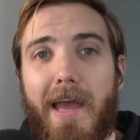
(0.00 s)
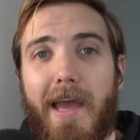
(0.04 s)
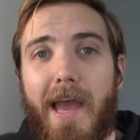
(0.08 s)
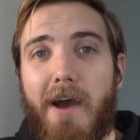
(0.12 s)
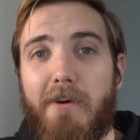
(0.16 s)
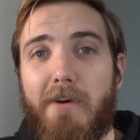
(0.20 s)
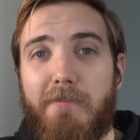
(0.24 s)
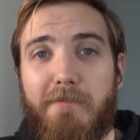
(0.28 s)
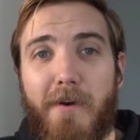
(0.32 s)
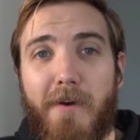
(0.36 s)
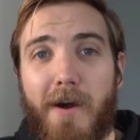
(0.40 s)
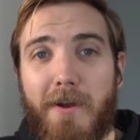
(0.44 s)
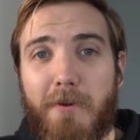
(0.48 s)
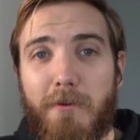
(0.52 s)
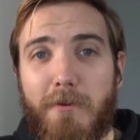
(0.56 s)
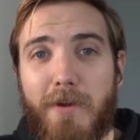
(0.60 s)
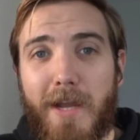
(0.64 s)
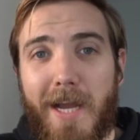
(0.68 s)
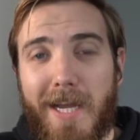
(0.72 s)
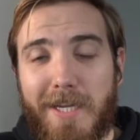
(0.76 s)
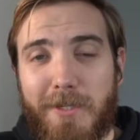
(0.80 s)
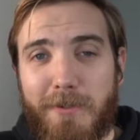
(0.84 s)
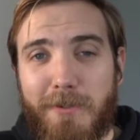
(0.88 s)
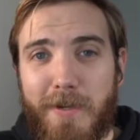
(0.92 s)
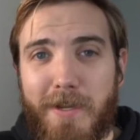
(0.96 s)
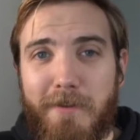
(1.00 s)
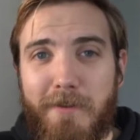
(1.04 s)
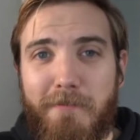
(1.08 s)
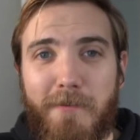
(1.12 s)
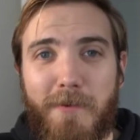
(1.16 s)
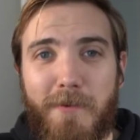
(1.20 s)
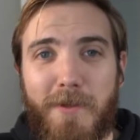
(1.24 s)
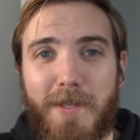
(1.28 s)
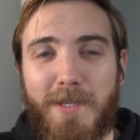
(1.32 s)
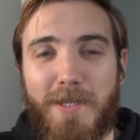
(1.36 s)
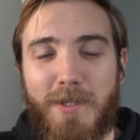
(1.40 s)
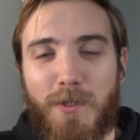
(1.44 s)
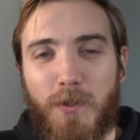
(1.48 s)
Our final country
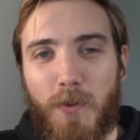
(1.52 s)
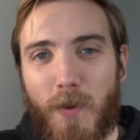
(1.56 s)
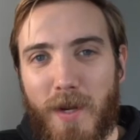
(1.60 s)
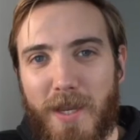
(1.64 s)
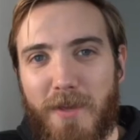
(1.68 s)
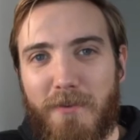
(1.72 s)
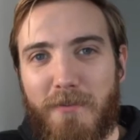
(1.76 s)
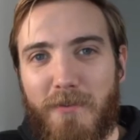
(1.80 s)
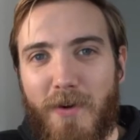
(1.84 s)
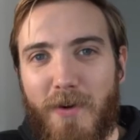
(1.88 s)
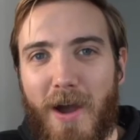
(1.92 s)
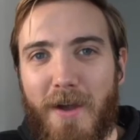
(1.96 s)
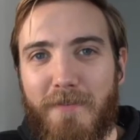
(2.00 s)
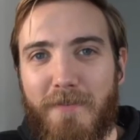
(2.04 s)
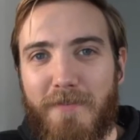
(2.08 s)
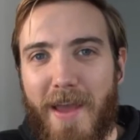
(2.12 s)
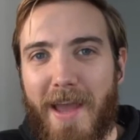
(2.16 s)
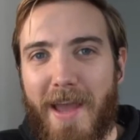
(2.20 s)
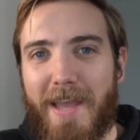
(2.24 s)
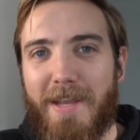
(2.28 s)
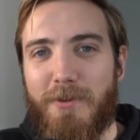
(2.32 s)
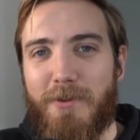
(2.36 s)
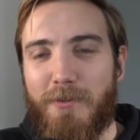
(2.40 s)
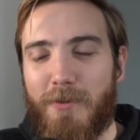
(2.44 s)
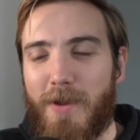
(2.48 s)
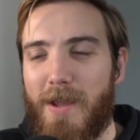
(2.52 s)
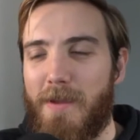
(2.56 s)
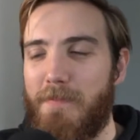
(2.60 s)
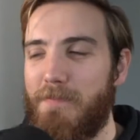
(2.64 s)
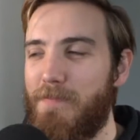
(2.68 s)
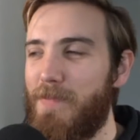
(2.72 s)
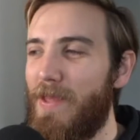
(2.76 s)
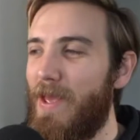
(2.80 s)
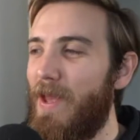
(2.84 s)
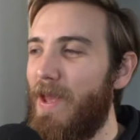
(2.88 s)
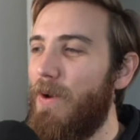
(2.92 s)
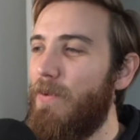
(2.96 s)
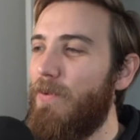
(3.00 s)
for this 25-day trip
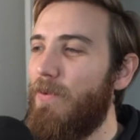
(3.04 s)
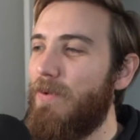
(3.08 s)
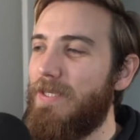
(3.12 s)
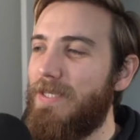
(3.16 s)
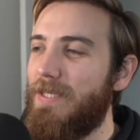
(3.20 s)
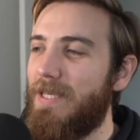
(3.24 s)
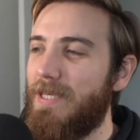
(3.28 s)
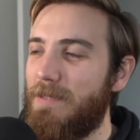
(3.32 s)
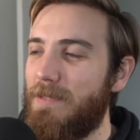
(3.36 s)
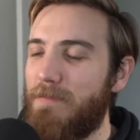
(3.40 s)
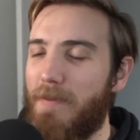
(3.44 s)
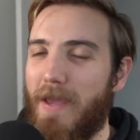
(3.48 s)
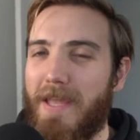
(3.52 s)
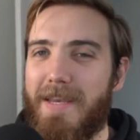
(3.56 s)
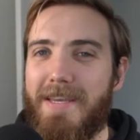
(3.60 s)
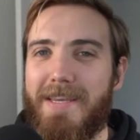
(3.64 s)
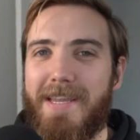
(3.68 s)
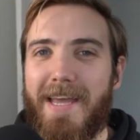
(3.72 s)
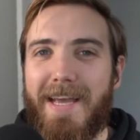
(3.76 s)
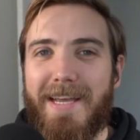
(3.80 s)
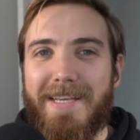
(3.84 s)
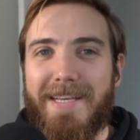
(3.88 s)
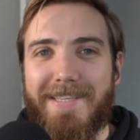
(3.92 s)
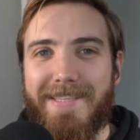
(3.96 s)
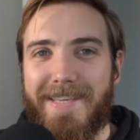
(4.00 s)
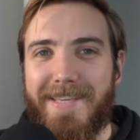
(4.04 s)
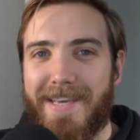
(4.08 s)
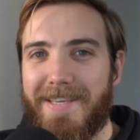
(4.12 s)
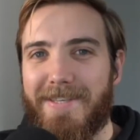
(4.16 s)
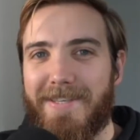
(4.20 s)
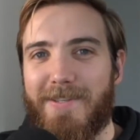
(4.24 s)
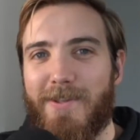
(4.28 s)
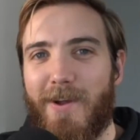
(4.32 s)
was to spend 6